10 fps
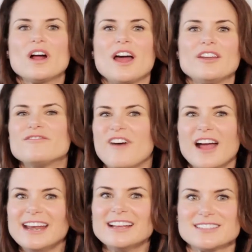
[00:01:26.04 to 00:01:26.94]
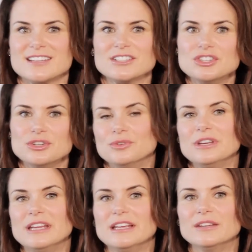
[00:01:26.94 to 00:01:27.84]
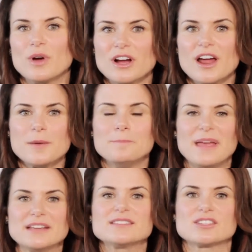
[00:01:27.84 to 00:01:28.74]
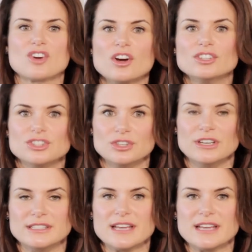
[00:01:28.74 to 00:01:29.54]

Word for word: kind of financing do you need? What kind of base start do you need to